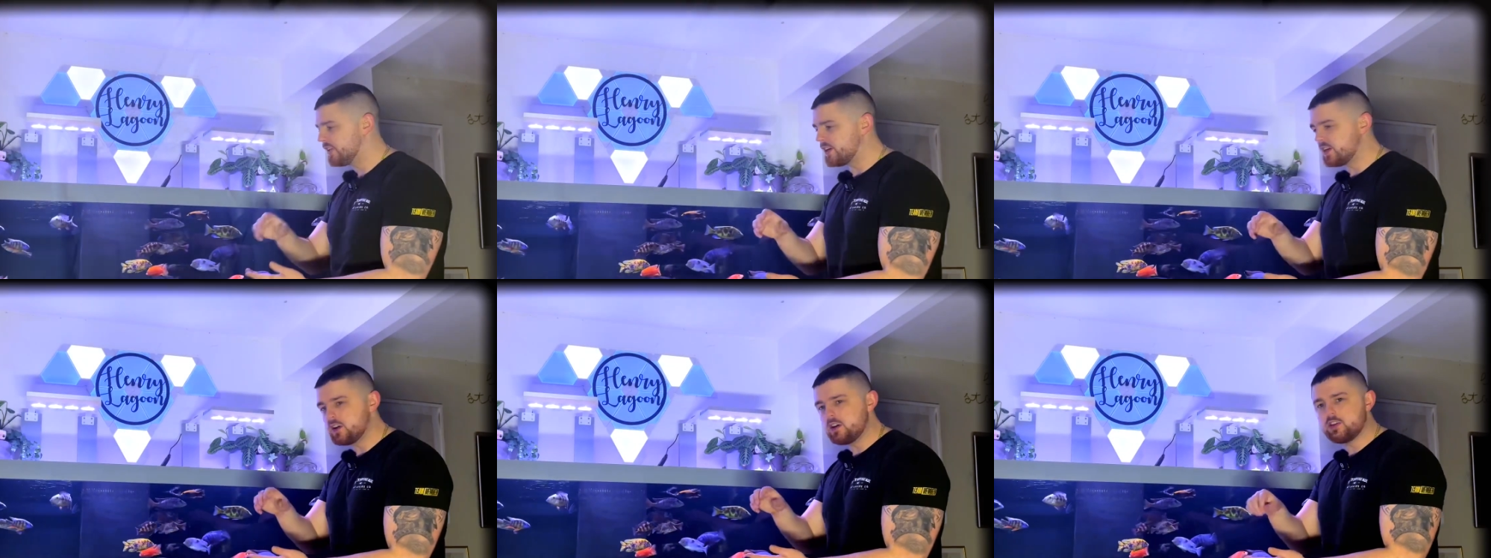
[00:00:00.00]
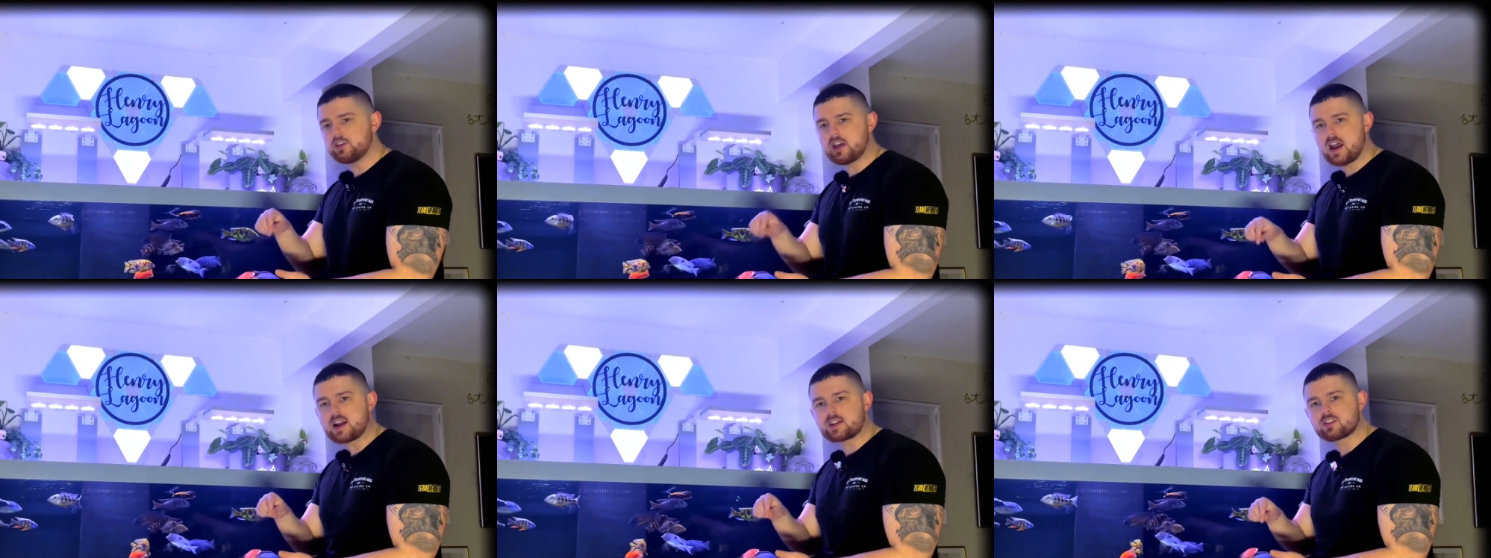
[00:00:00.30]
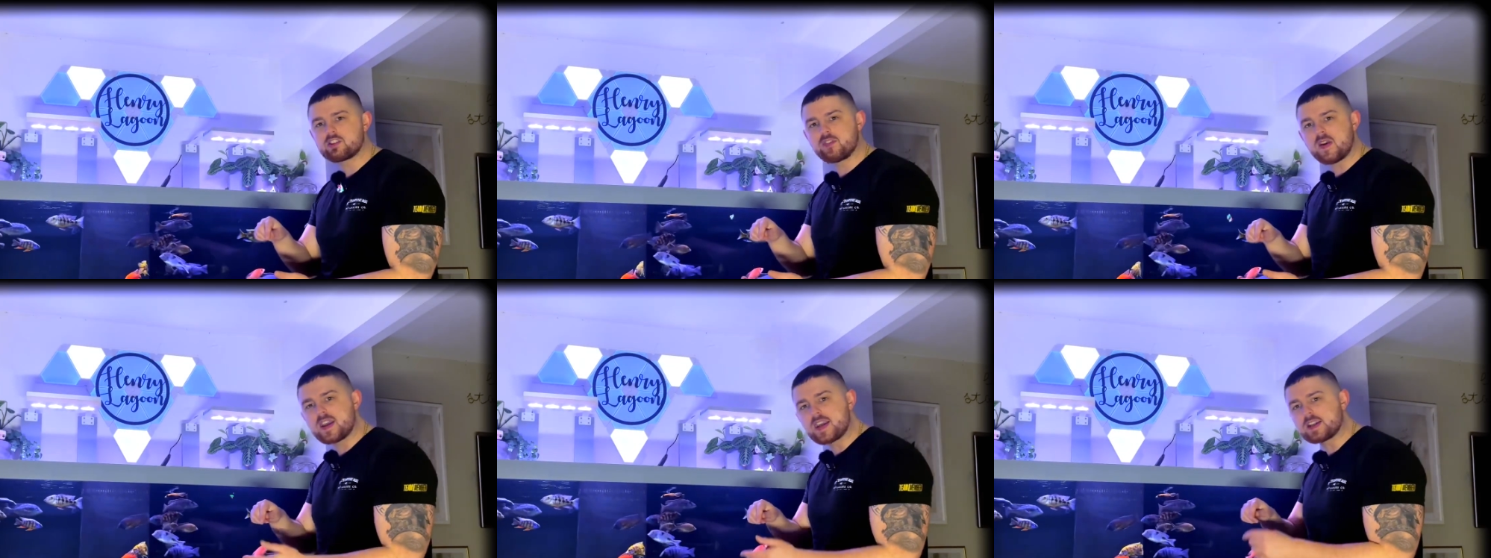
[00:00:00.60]
they use
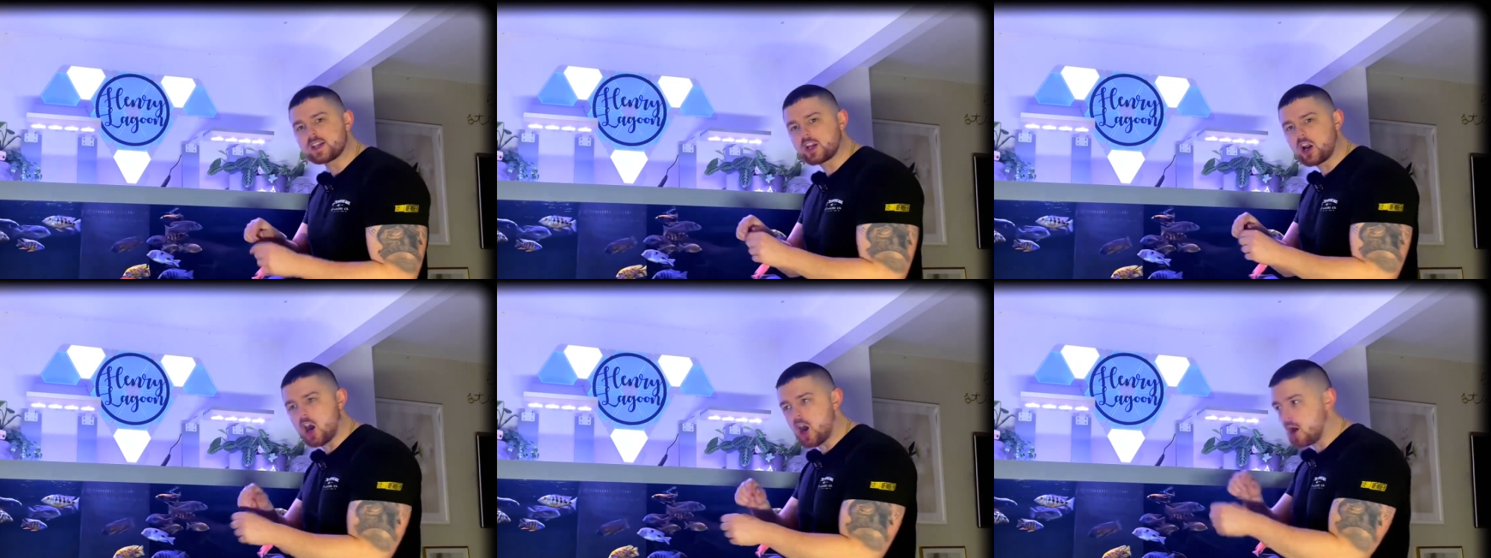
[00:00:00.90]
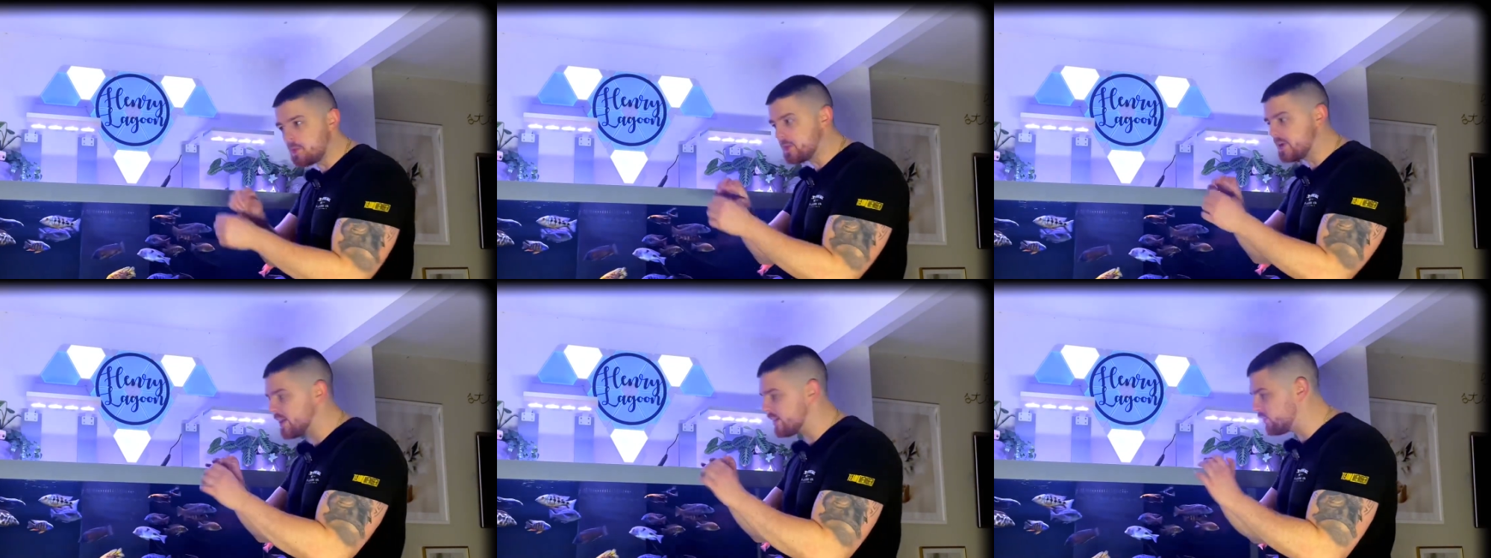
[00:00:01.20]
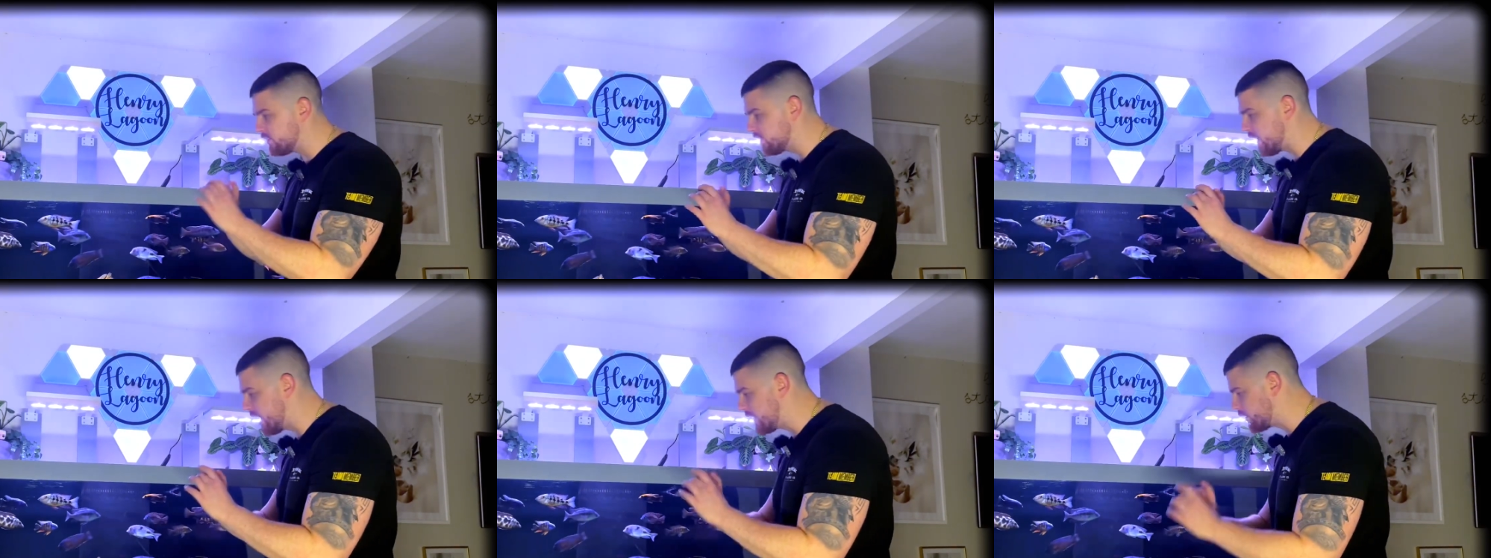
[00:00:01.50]
activated carbon
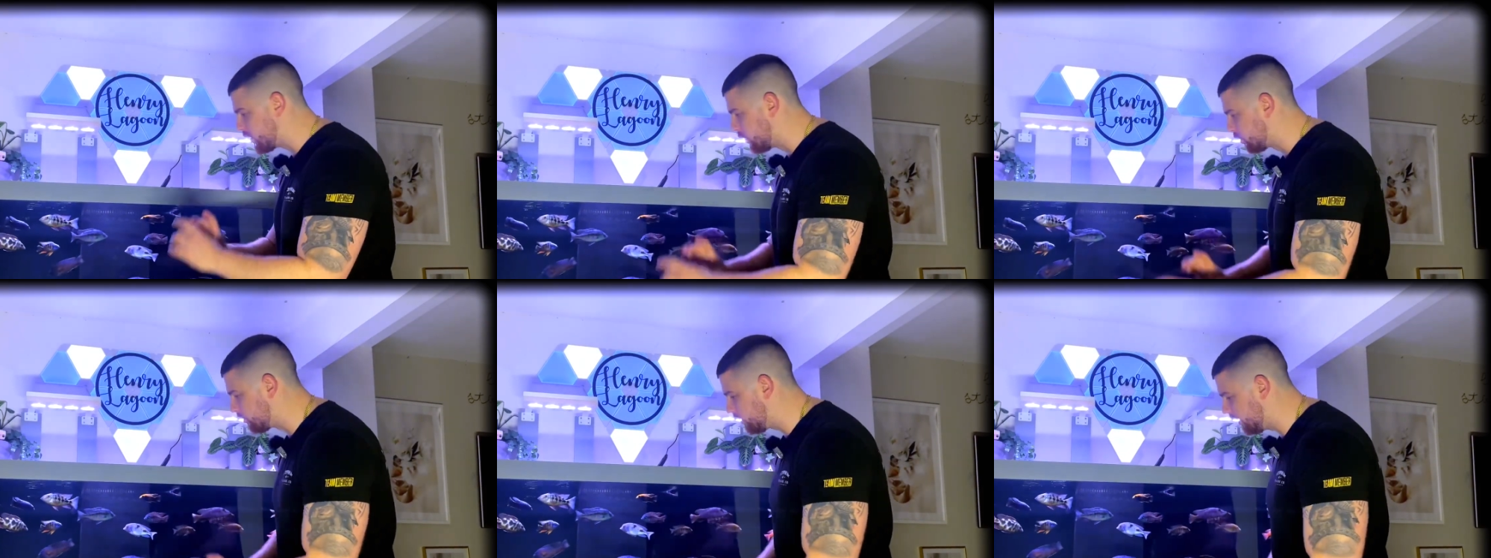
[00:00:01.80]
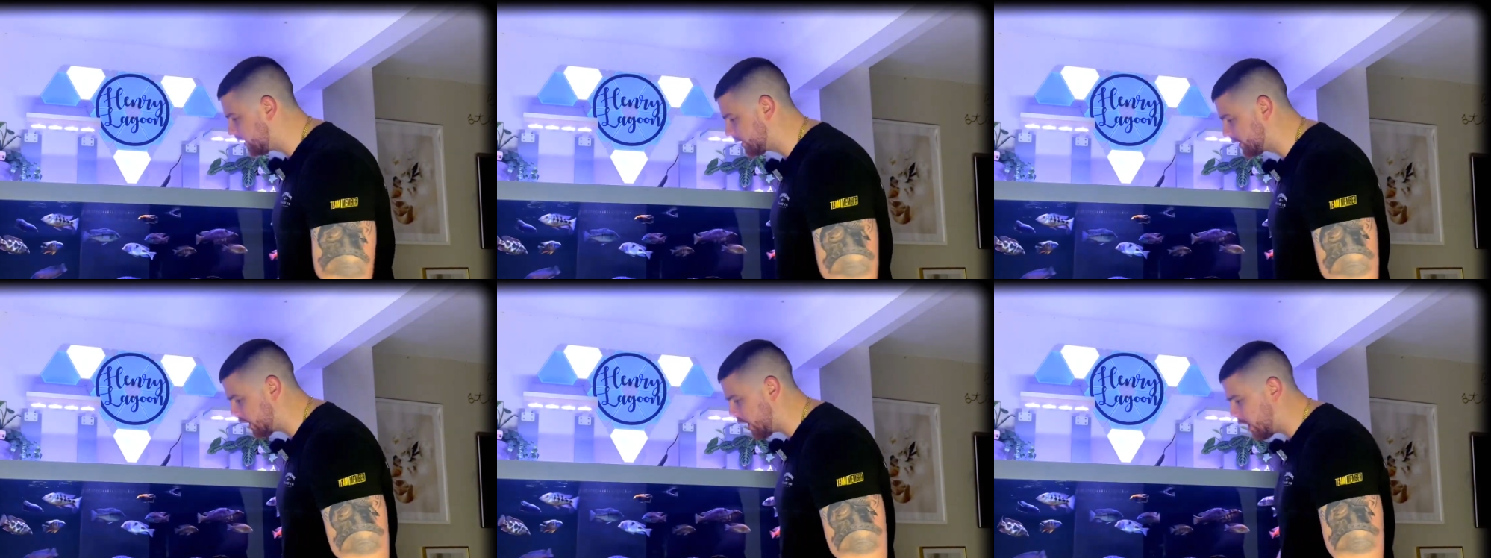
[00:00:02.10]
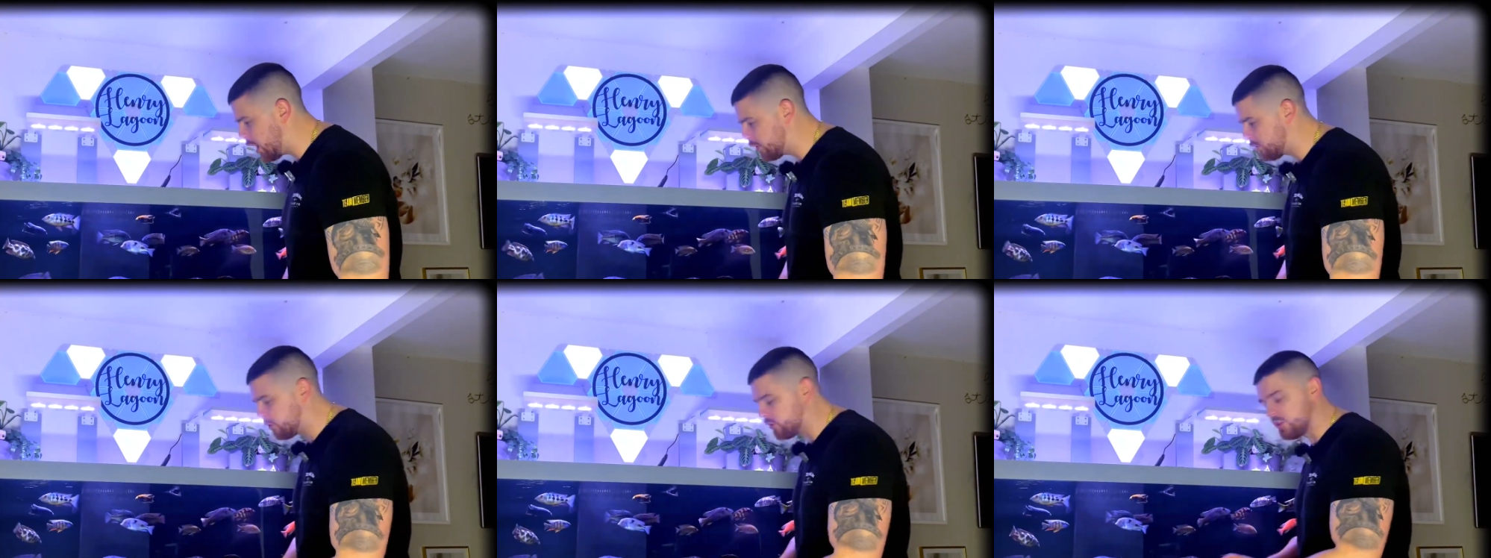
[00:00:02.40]
inside those little
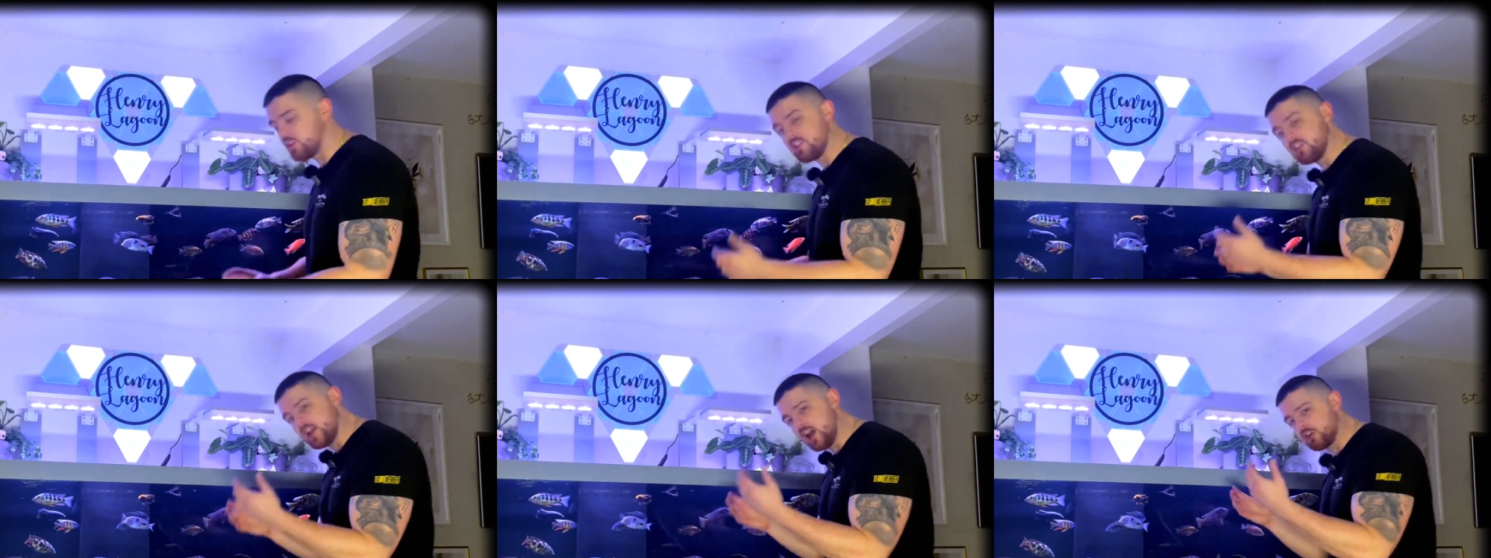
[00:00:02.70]
cartridges,